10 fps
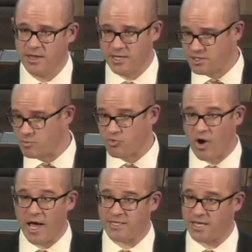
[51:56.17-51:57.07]
It's
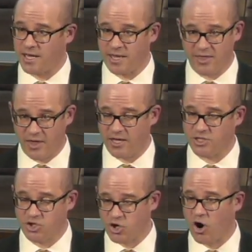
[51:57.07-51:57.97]
surprising, and they think
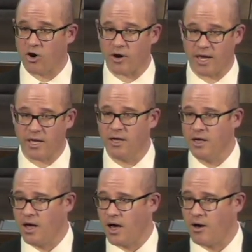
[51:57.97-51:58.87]
it's jarring
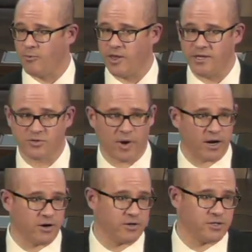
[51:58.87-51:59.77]
when these
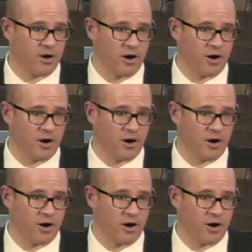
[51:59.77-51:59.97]
records